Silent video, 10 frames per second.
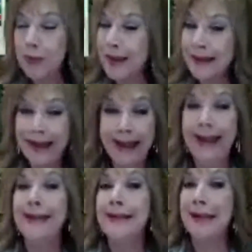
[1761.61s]
within
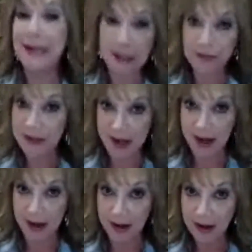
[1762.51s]
any given
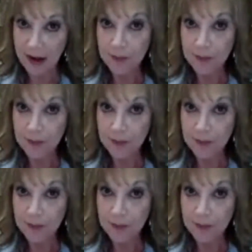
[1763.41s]
day.